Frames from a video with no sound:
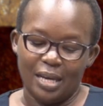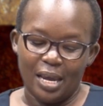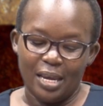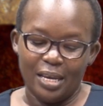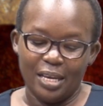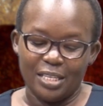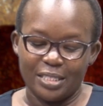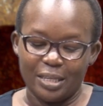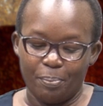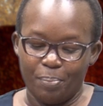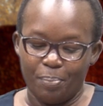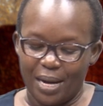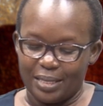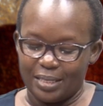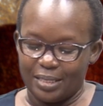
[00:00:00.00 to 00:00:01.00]
is
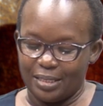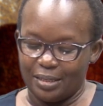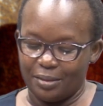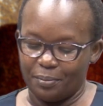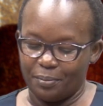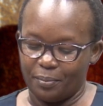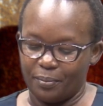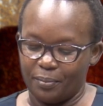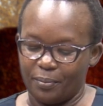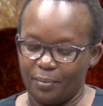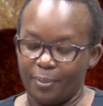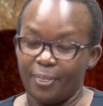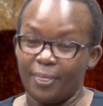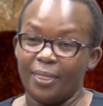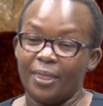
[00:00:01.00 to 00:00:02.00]
surpassed,
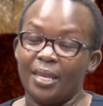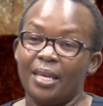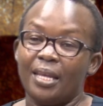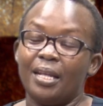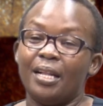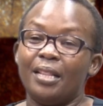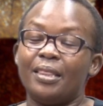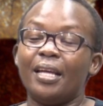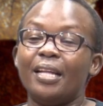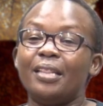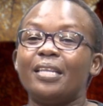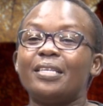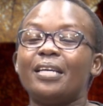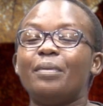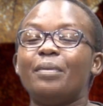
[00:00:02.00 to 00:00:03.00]
then
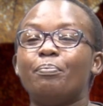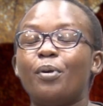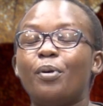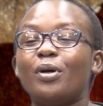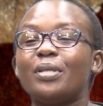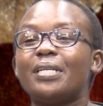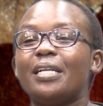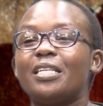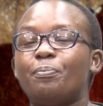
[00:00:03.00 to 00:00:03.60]
there's an important